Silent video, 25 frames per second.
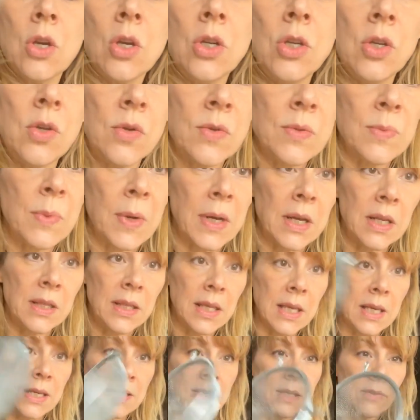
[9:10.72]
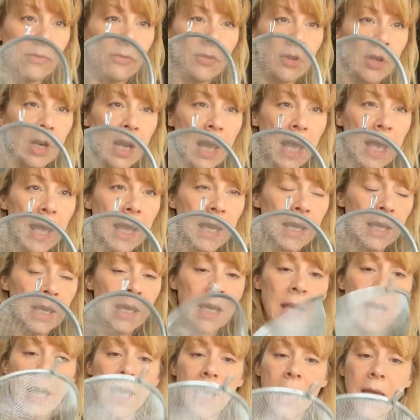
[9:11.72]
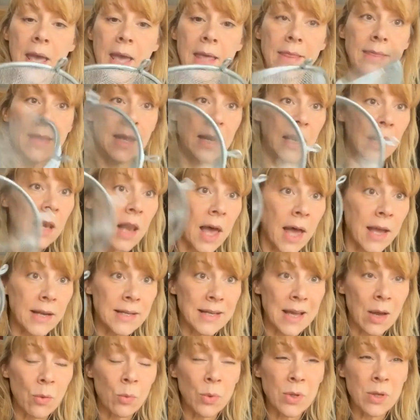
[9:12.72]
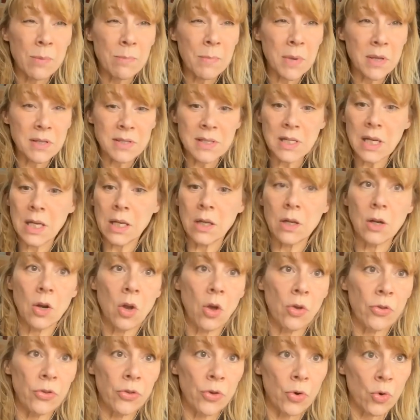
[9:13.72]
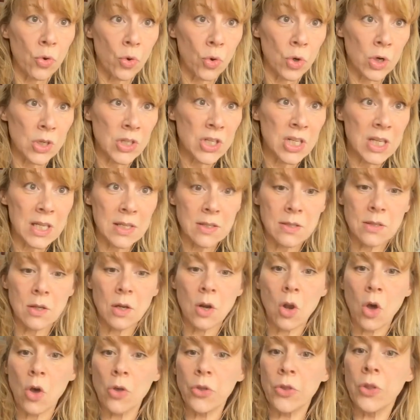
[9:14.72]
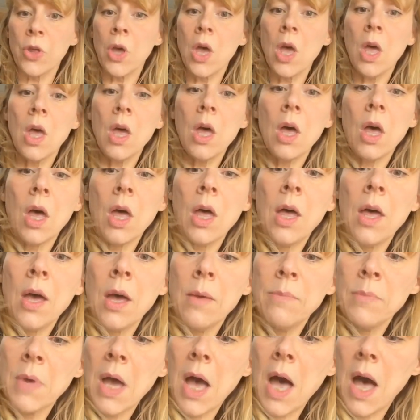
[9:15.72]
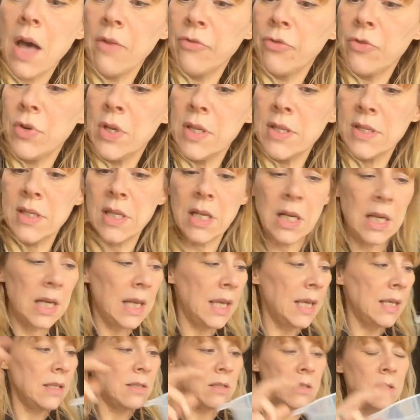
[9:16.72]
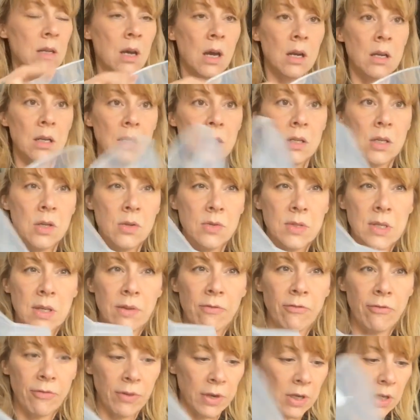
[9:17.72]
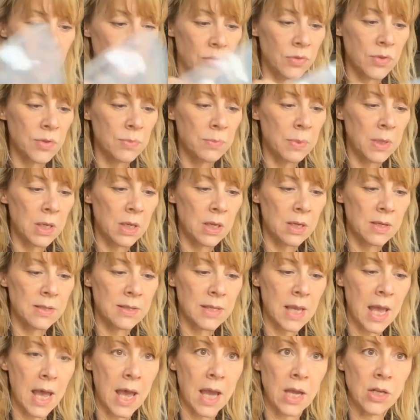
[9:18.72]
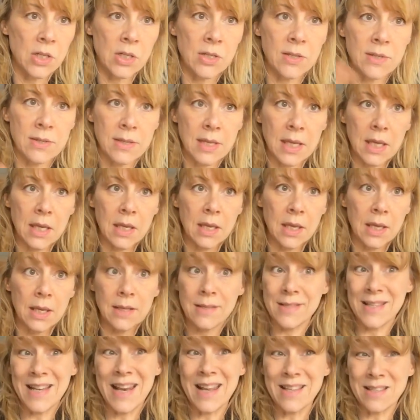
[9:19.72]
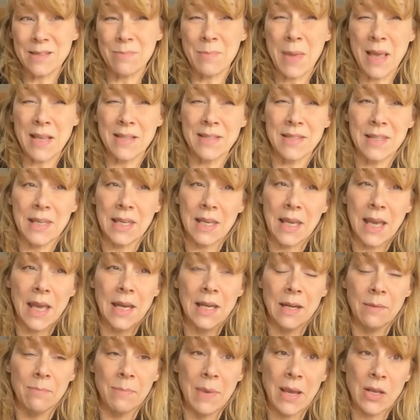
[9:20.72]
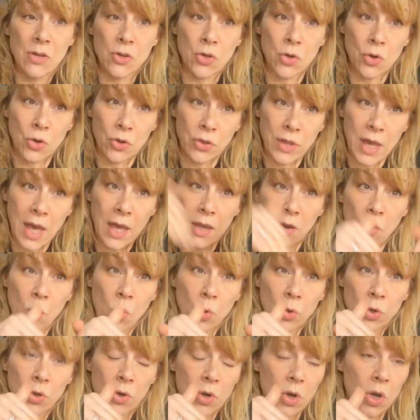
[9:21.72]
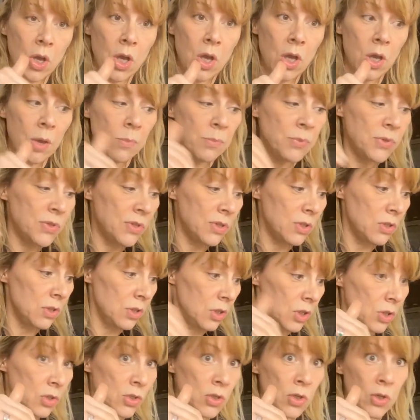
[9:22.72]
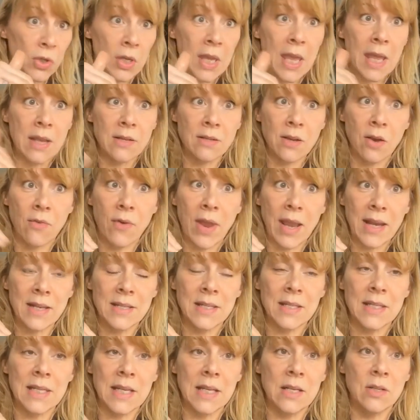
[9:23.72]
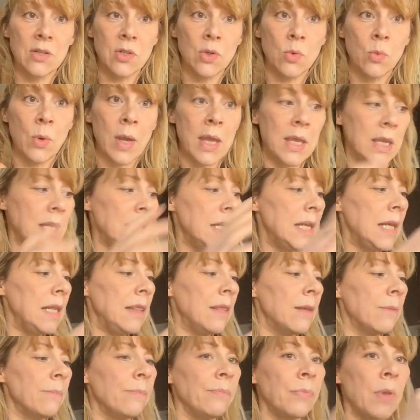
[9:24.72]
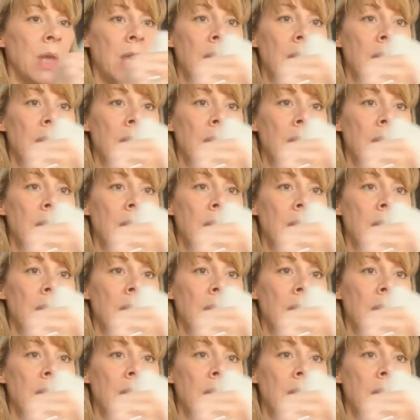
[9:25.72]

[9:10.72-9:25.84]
can use one of these if you like, and then line that with a muslin cloth or a cheesecloth. I've recently started using funnels because I just think it's less messy and it makes sure that all your herbs do get directed into where you need them.